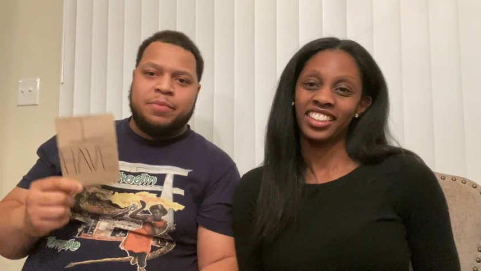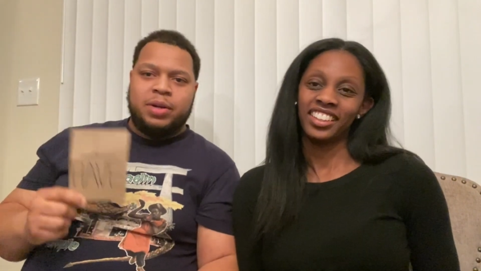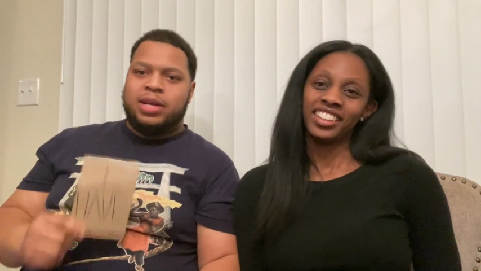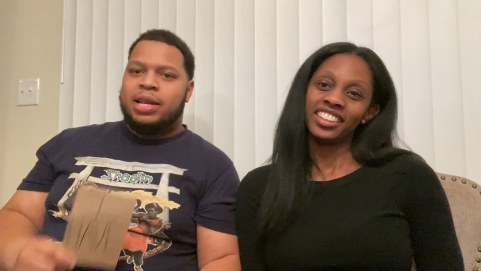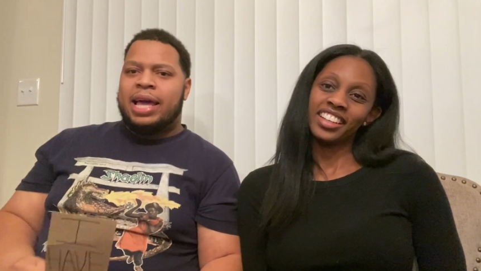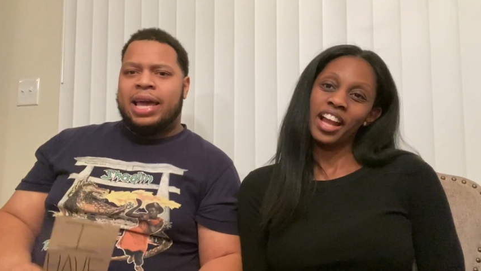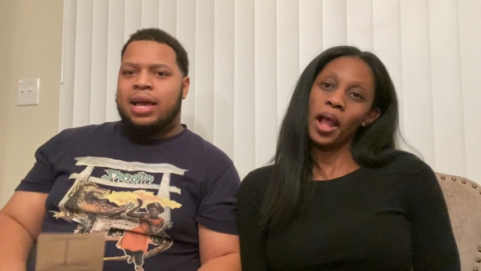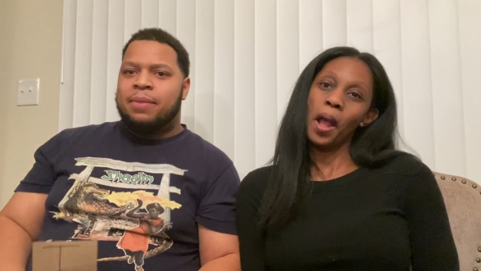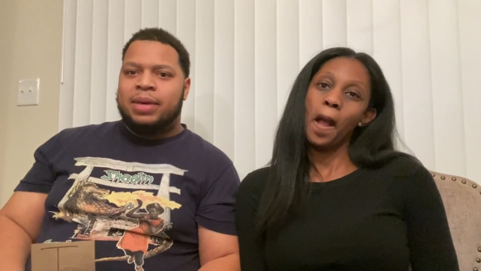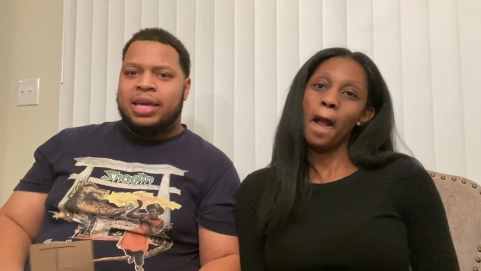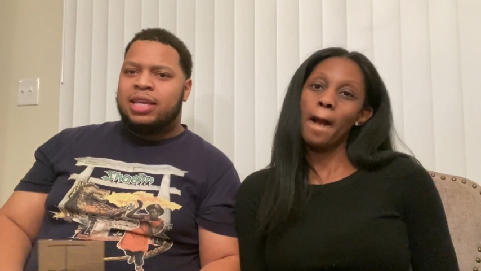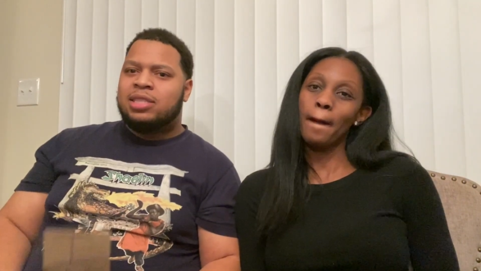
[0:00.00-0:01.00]
Speaker 1: bro. Like, I
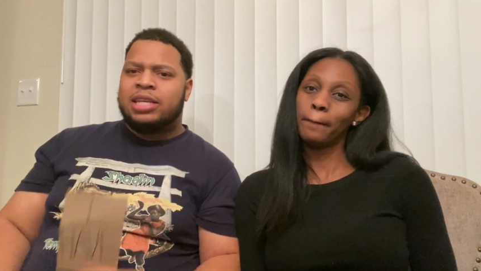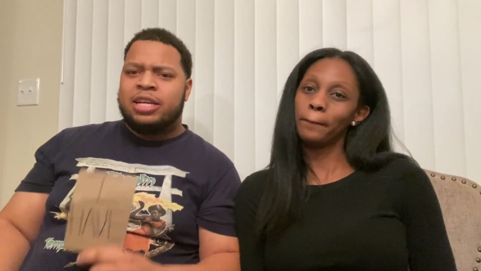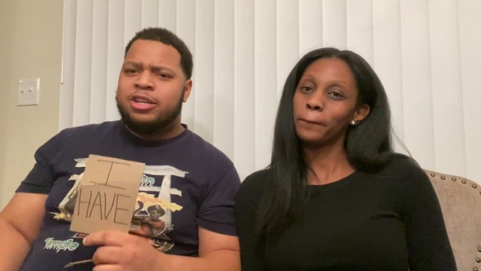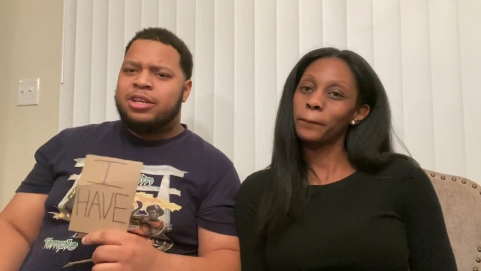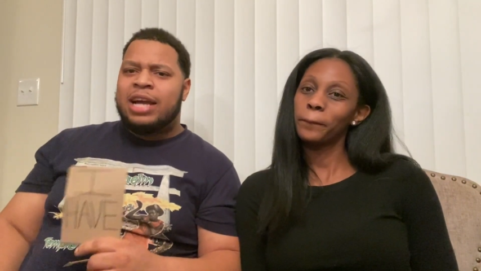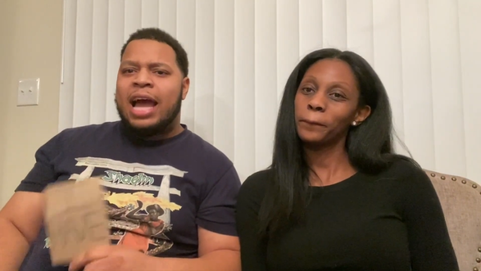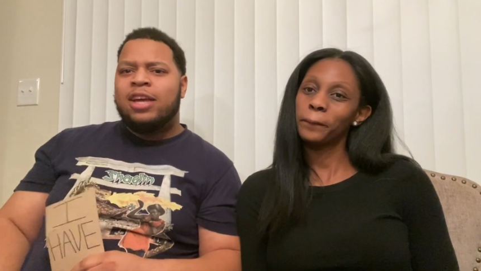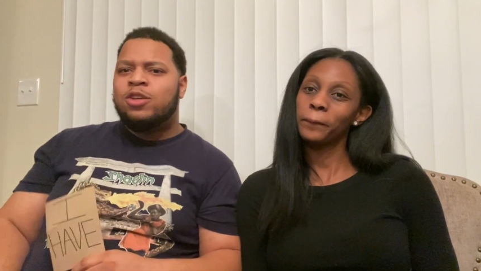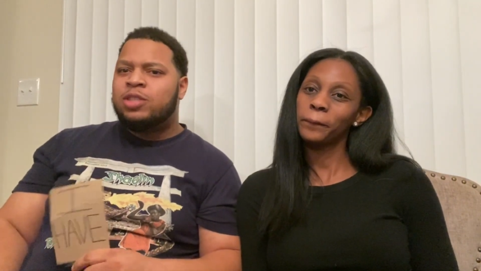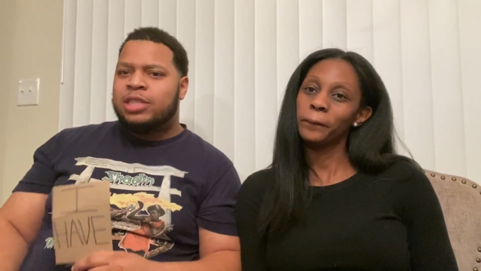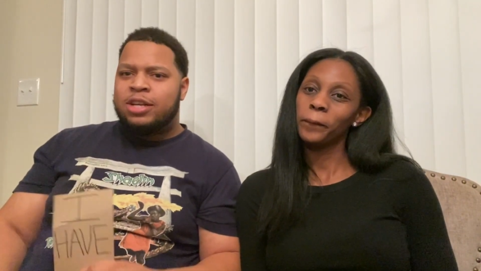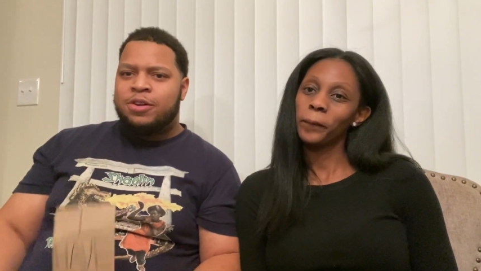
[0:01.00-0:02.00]
mean, Tinder, I use
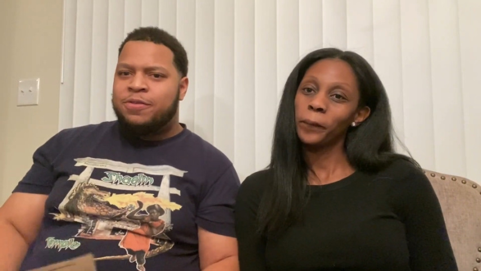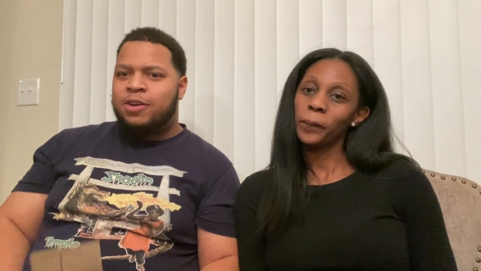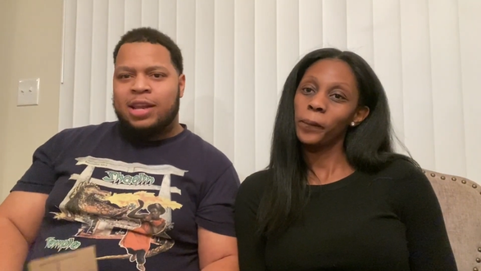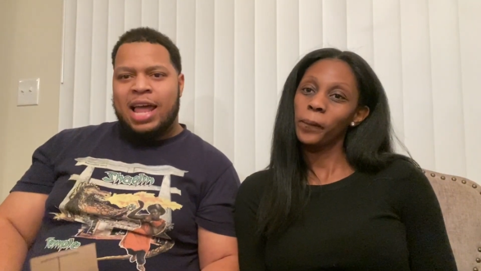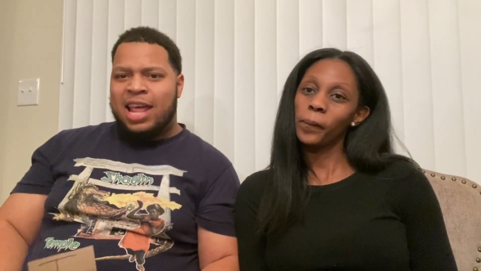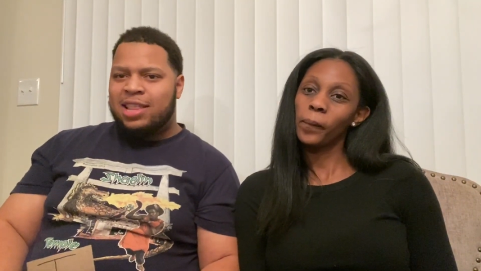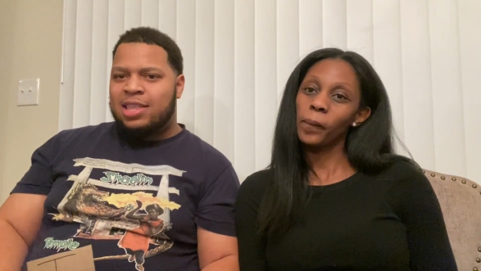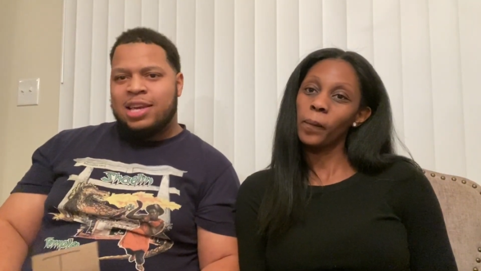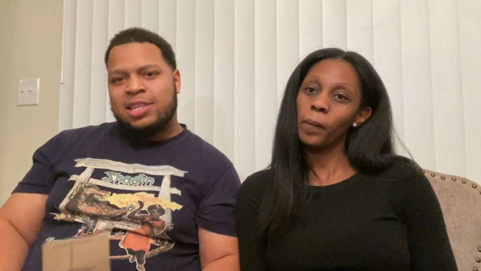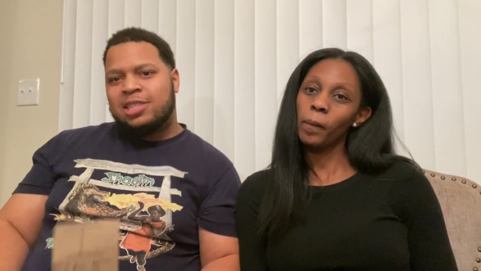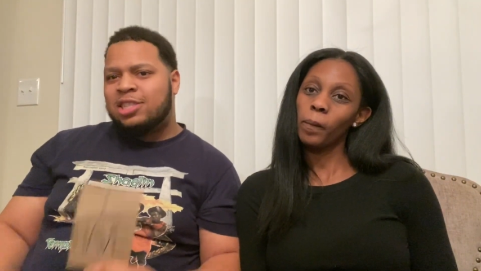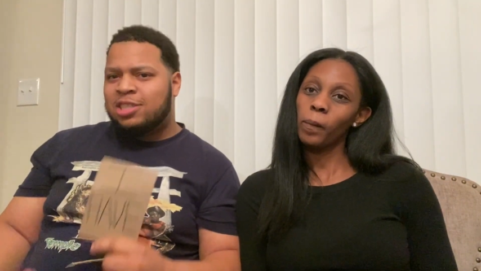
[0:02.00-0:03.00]
Tinder for a lot of
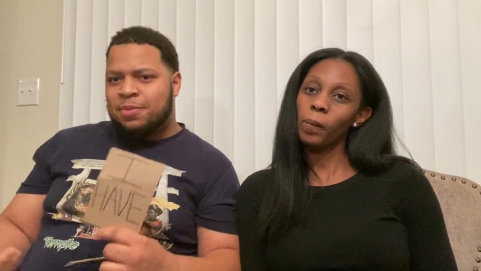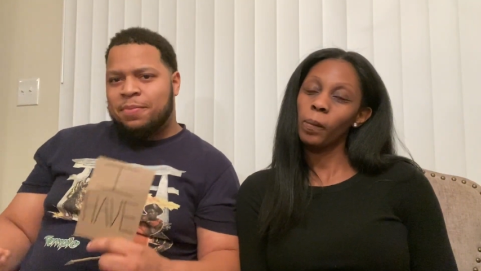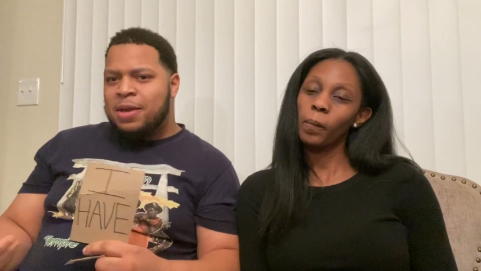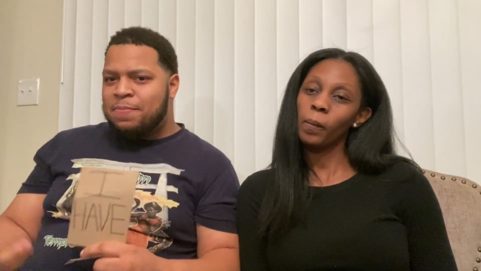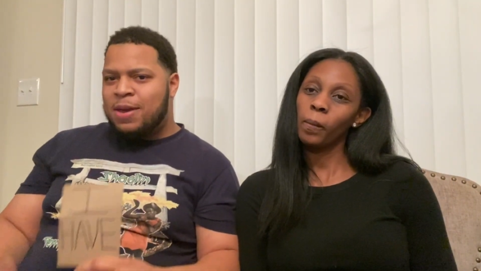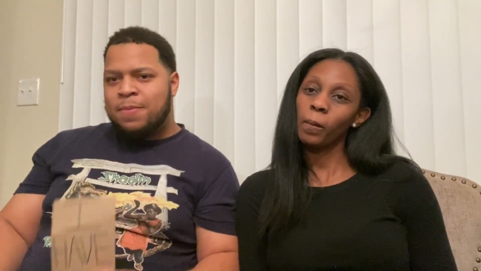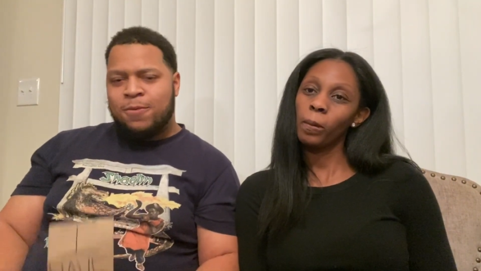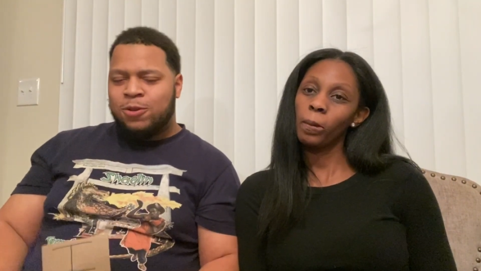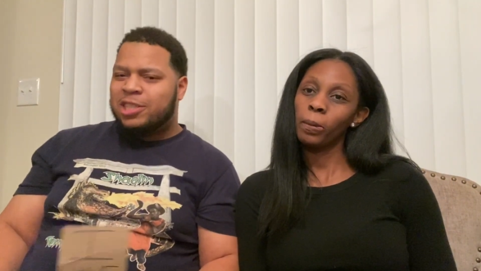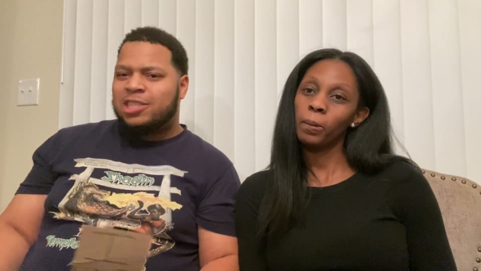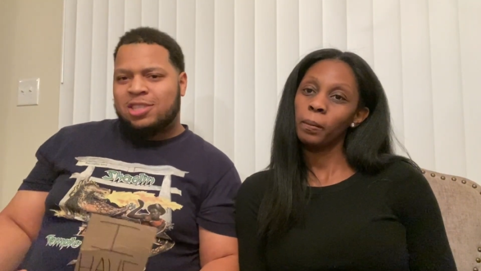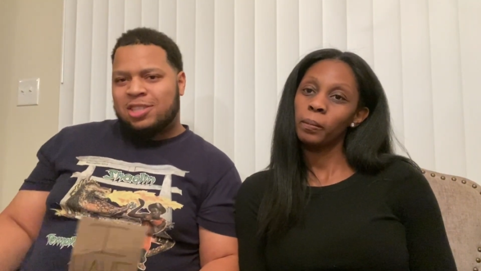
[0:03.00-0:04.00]
things. Just to meet people,
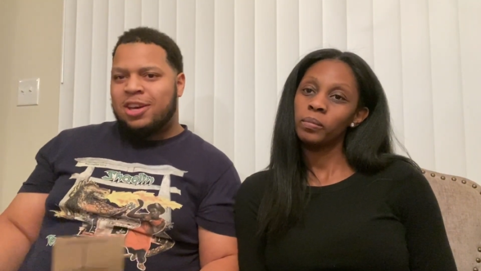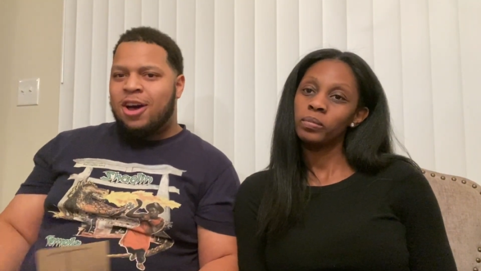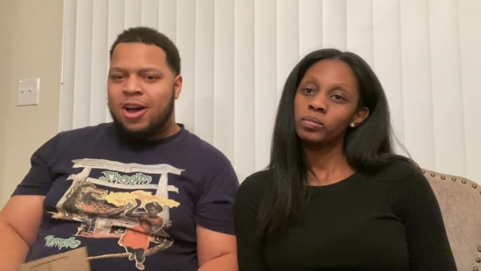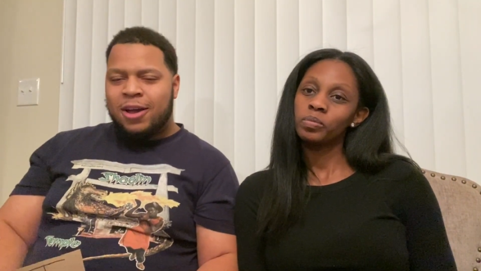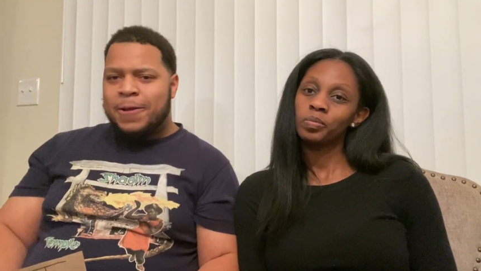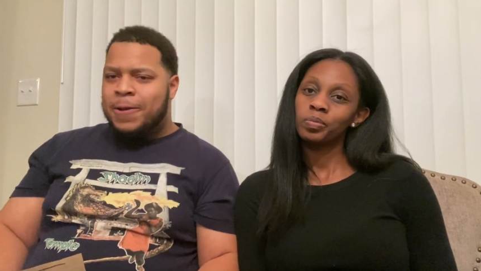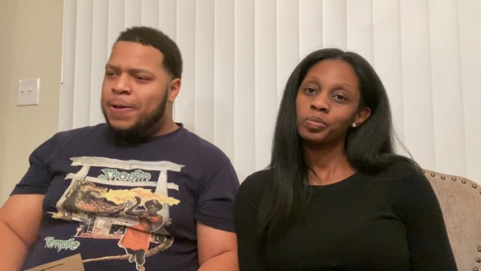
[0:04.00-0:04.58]
just to talk,